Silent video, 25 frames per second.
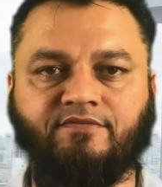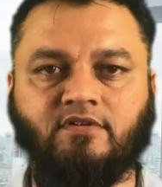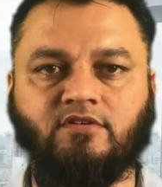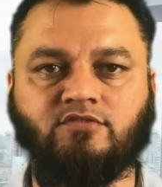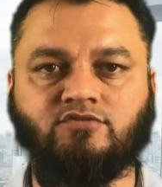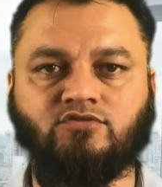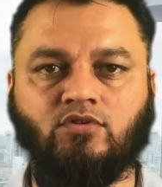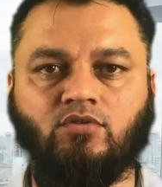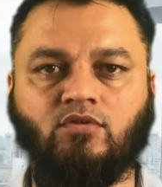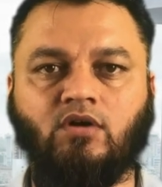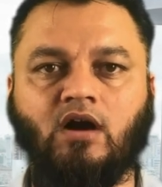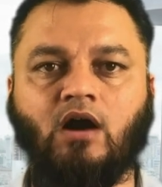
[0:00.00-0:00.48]

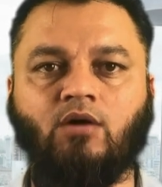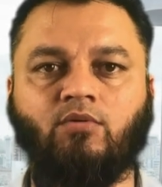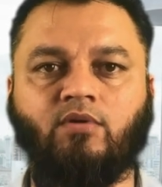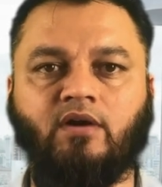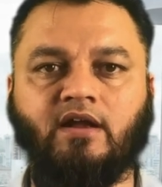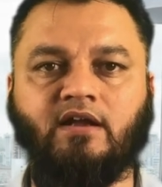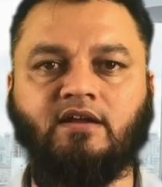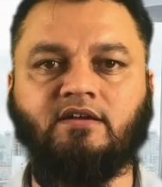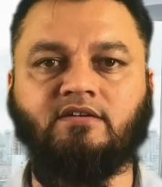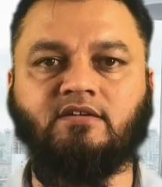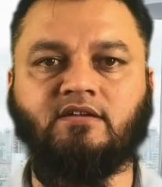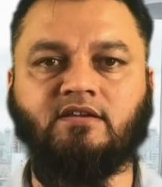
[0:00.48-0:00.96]
so our
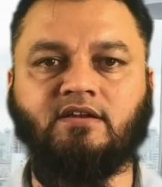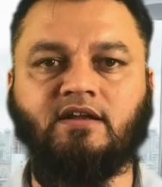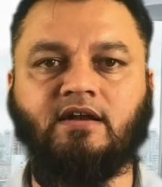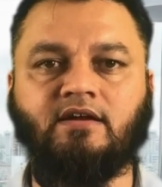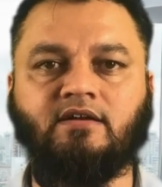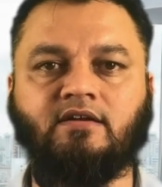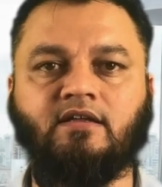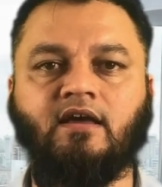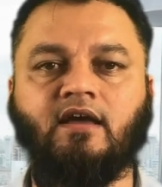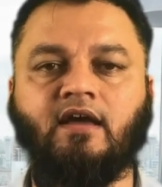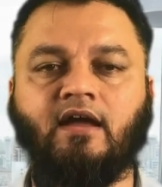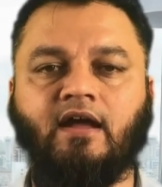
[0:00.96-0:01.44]
internet
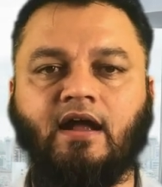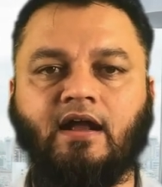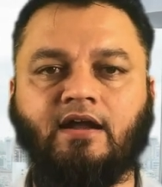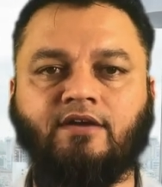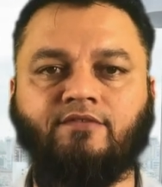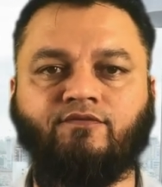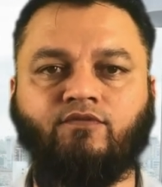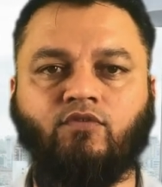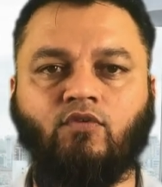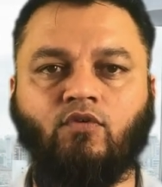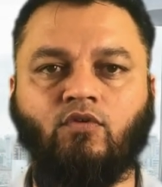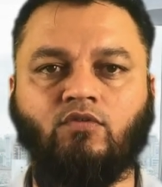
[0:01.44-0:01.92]

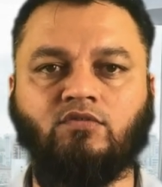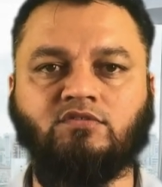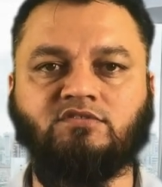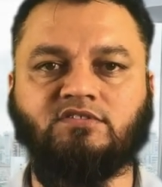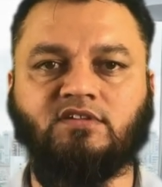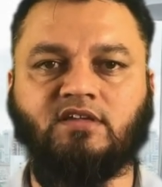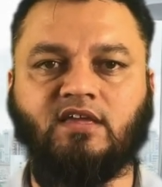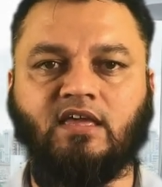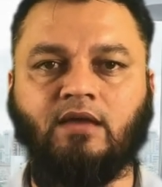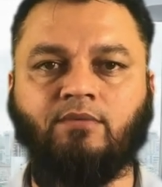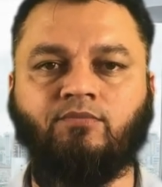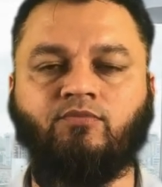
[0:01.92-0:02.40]
and
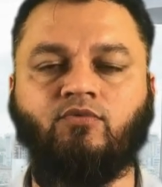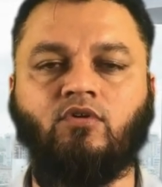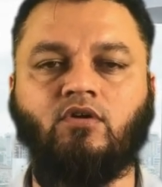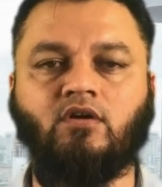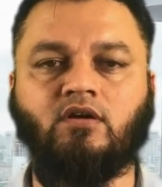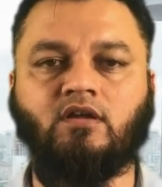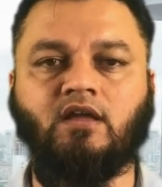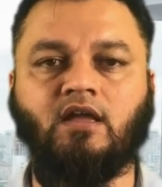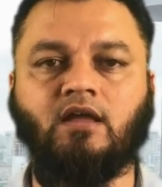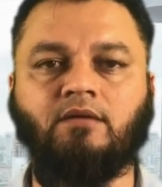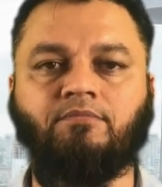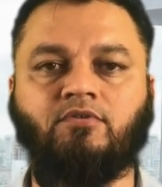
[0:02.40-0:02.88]
phones keep
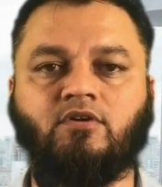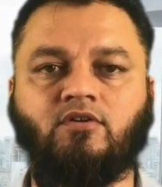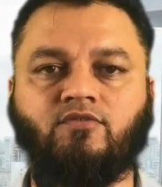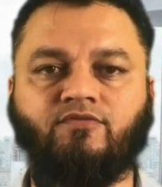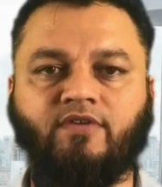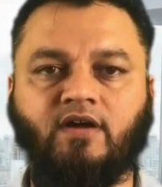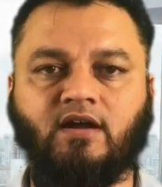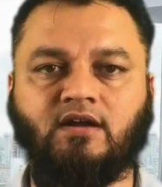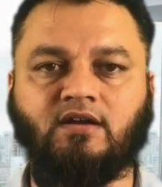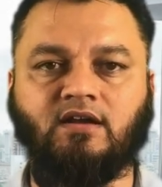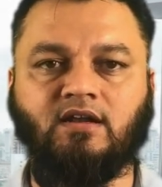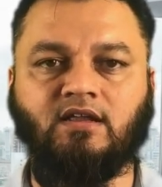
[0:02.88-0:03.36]
working
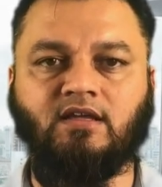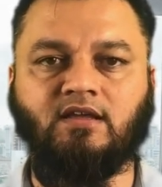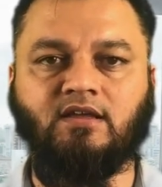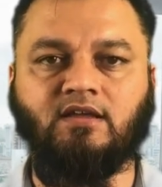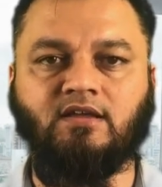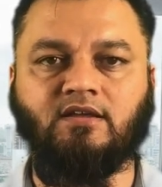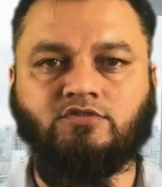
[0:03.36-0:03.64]
perfectly.